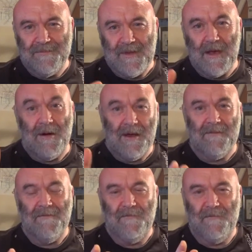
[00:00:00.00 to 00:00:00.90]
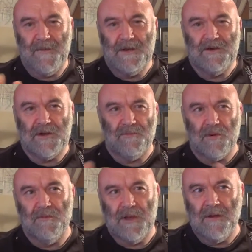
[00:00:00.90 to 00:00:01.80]
how I finished
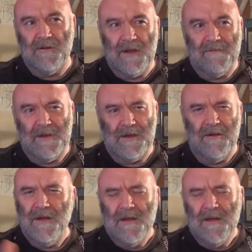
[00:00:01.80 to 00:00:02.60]
abruptly on that video.